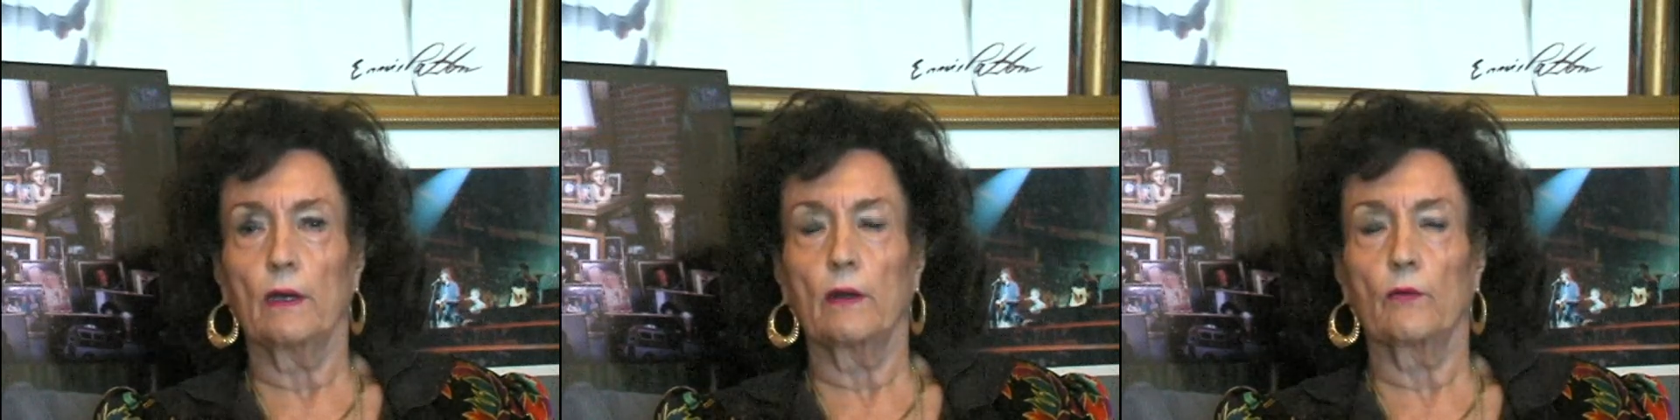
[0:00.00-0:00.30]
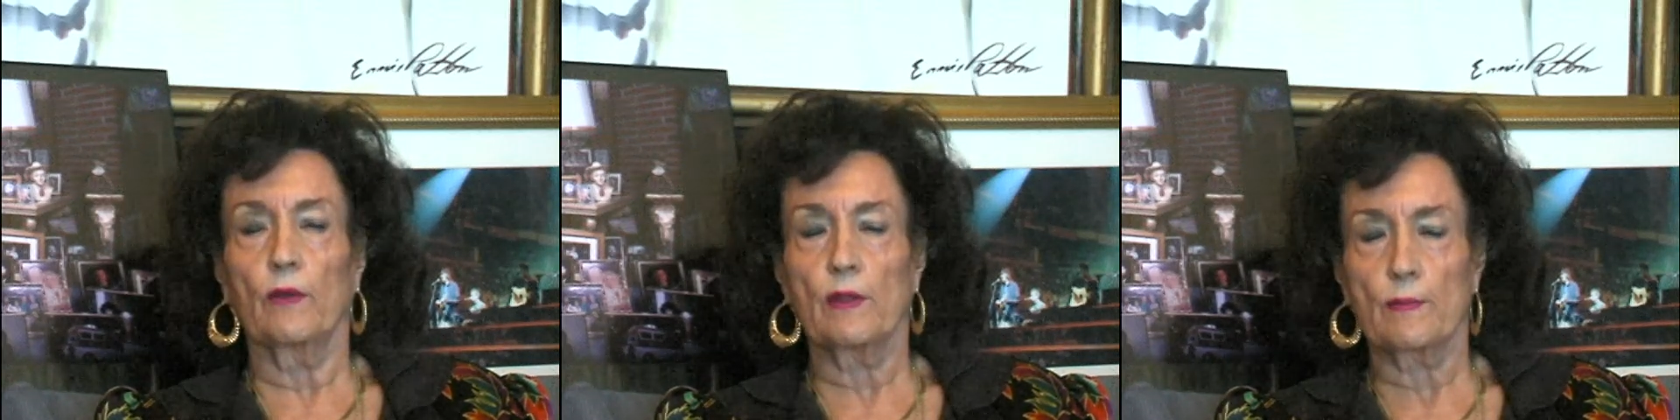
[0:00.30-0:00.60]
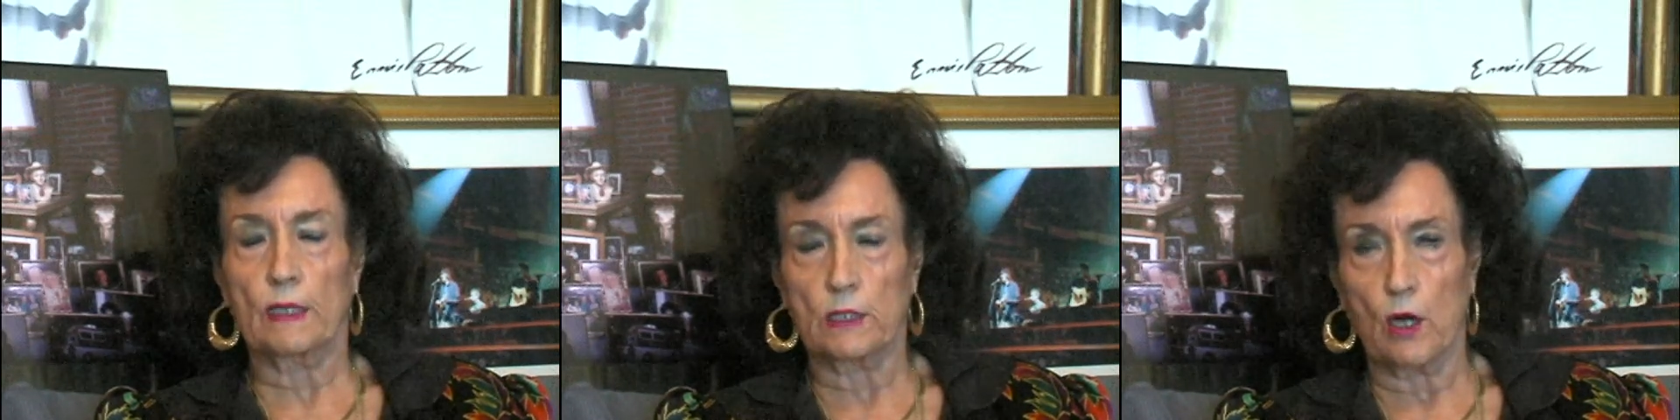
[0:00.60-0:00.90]
rhythm
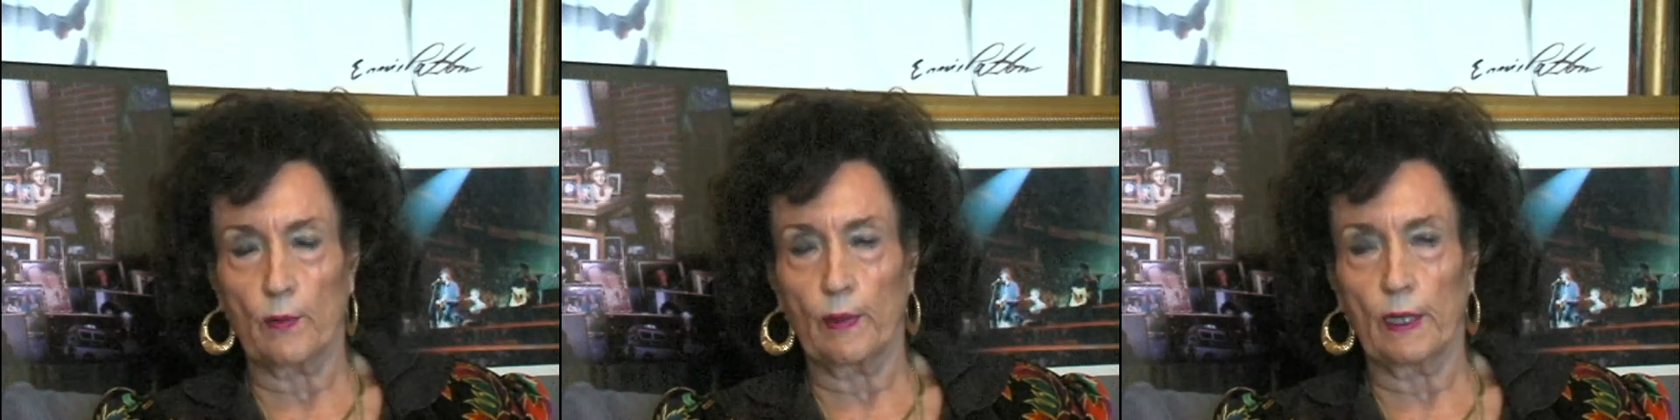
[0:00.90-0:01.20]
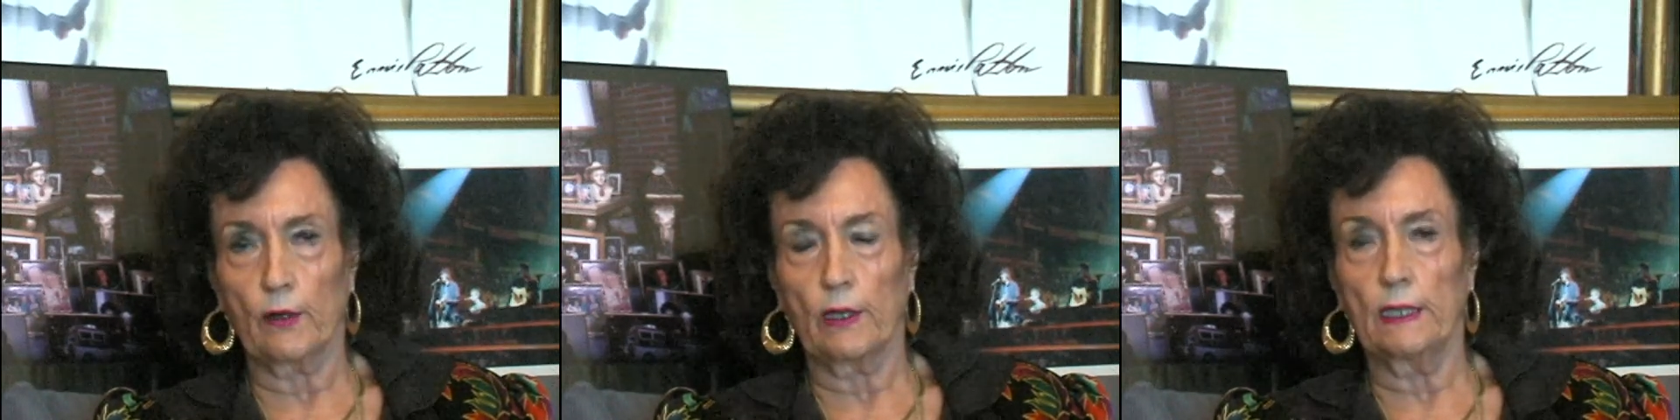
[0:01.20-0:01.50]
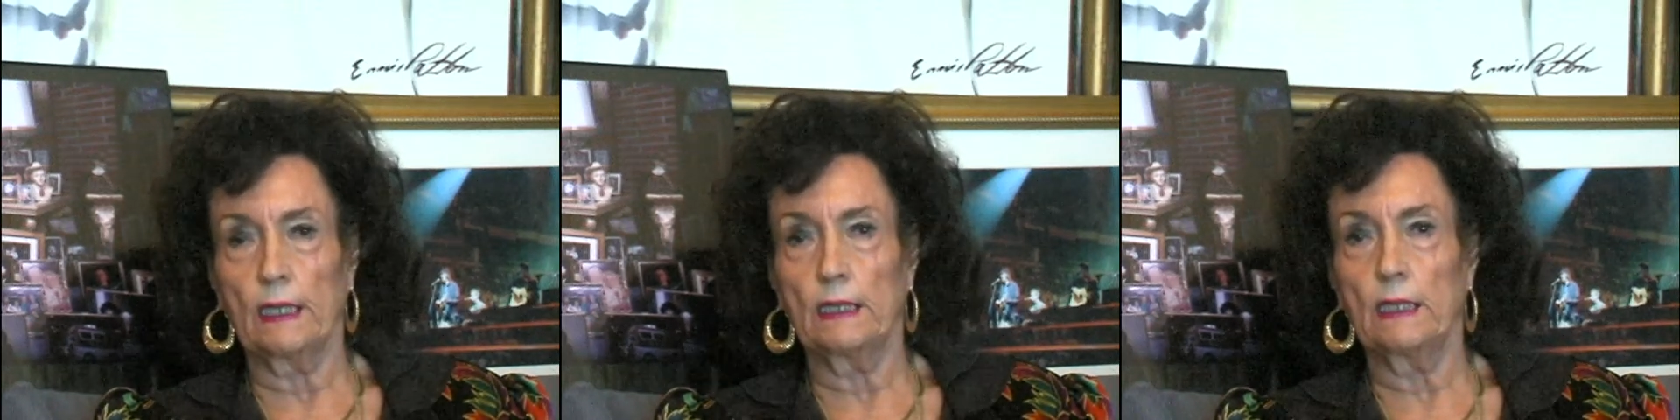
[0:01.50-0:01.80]
guitar player, and he
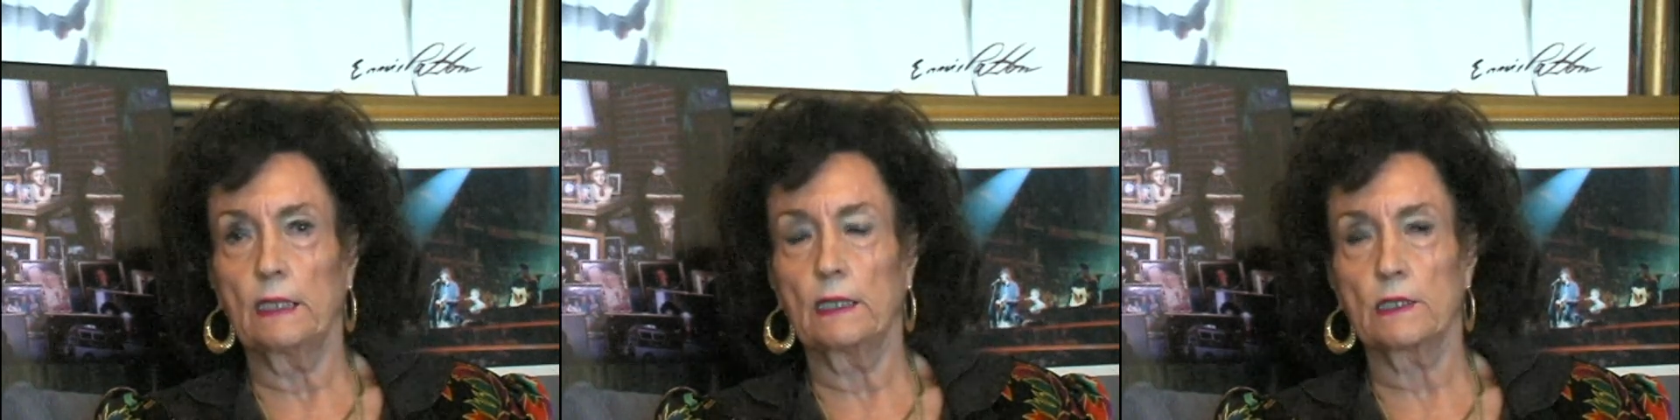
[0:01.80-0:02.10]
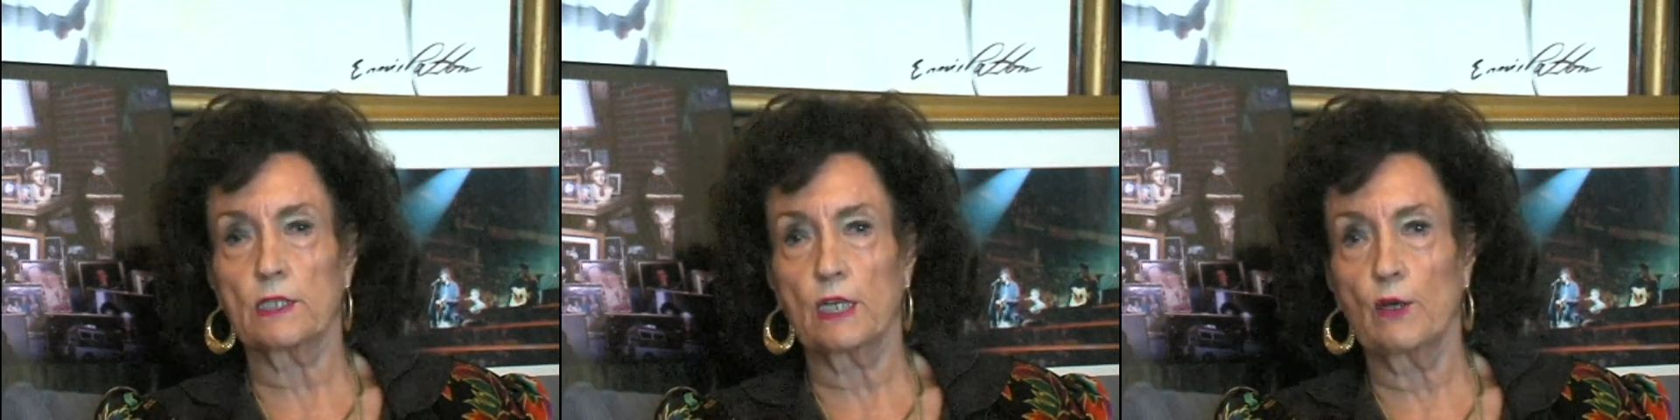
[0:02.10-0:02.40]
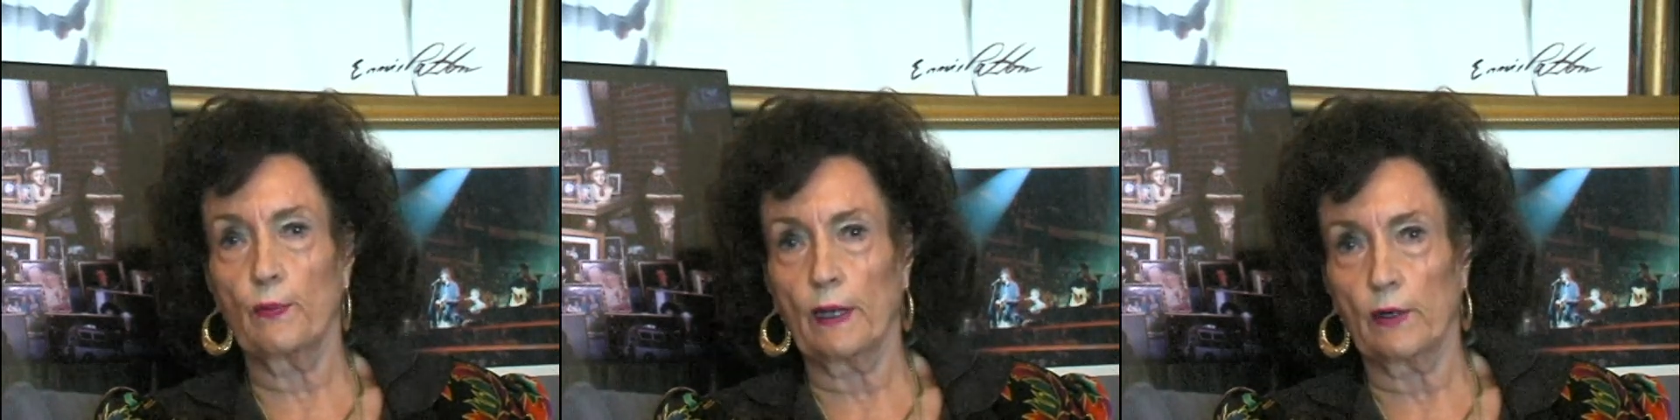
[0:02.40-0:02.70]
needed a steel
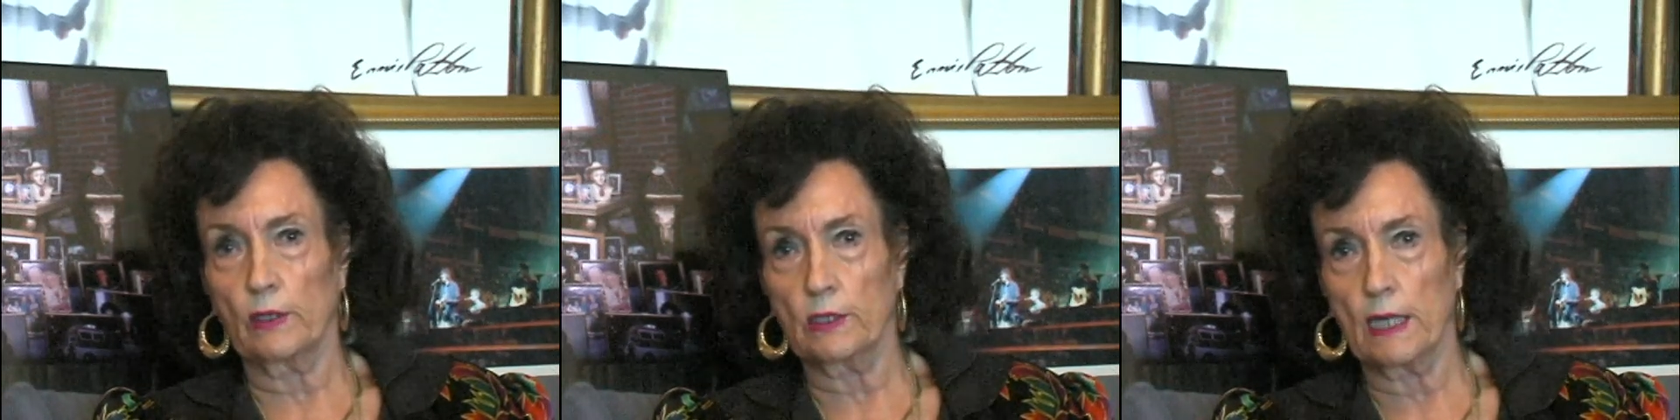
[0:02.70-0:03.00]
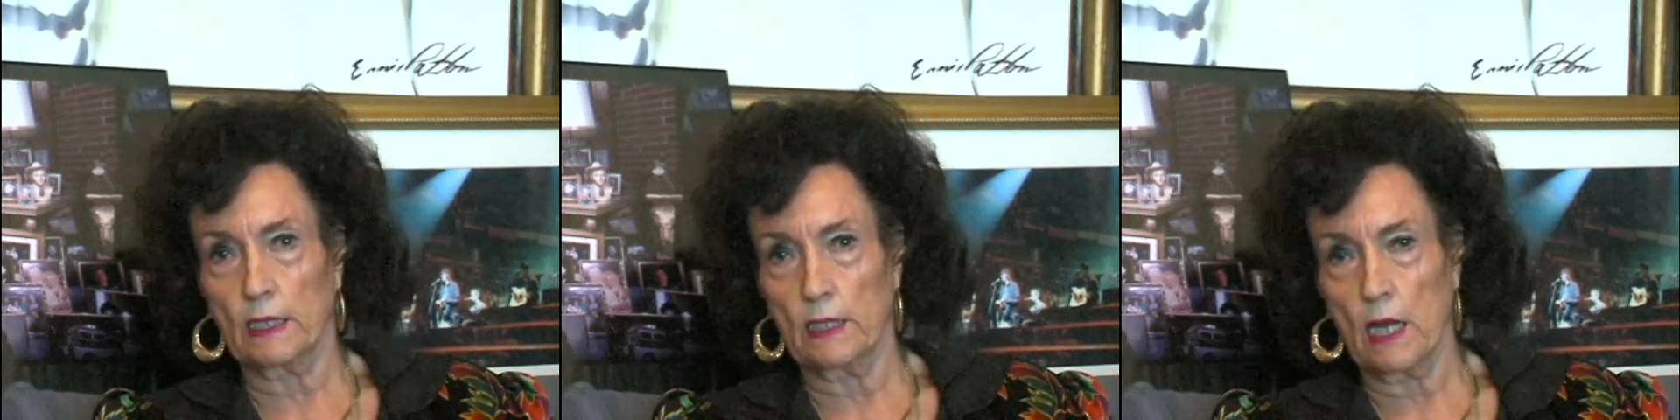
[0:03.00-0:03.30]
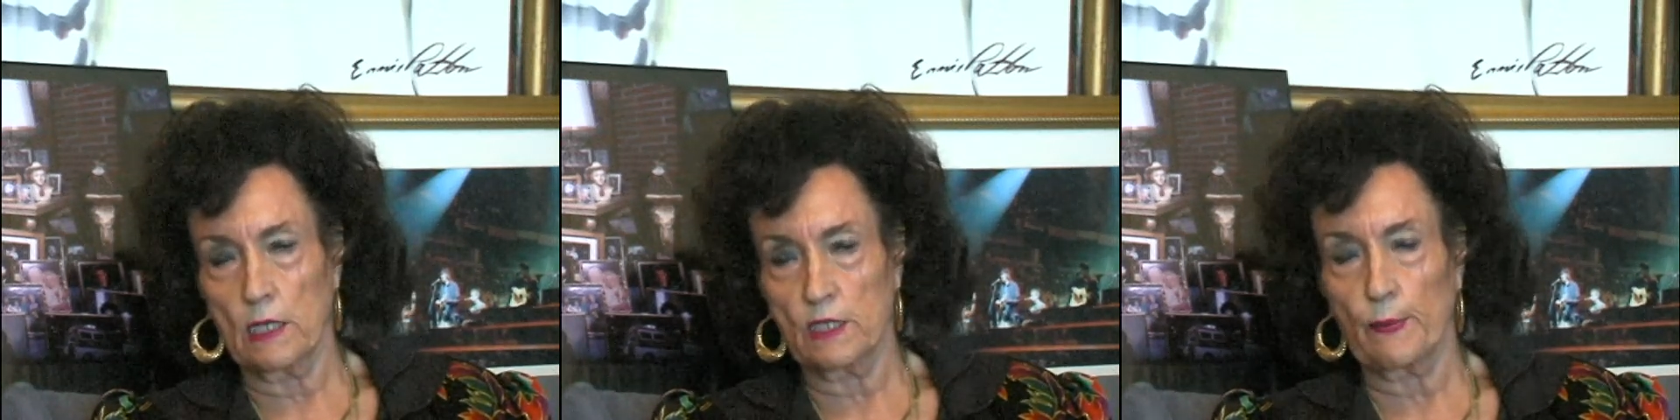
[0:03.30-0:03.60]
player to take
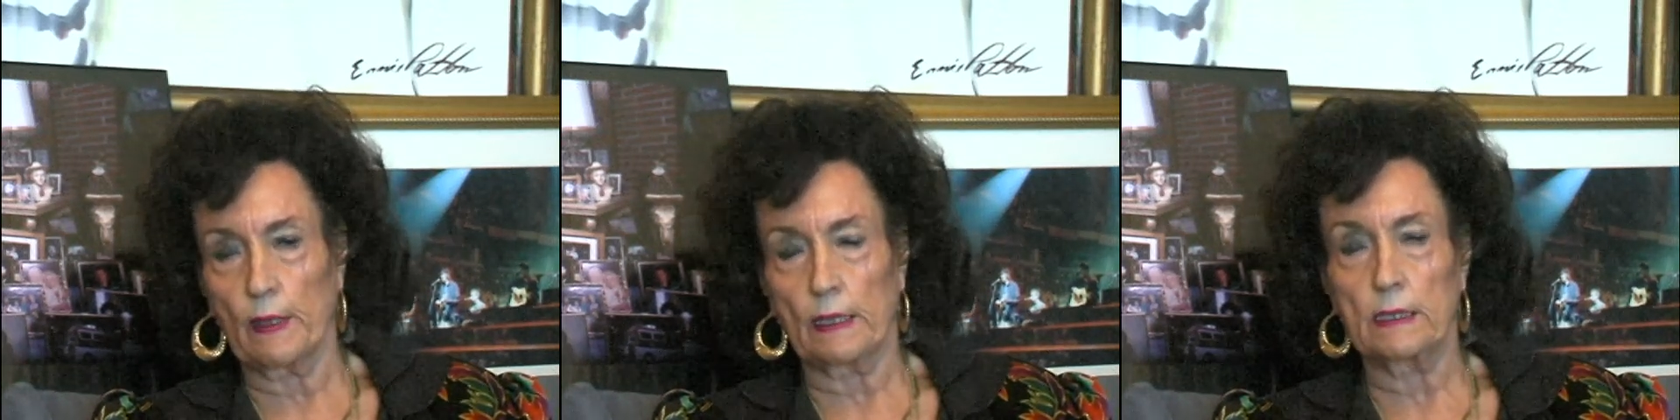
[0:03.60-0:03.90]
Don's place.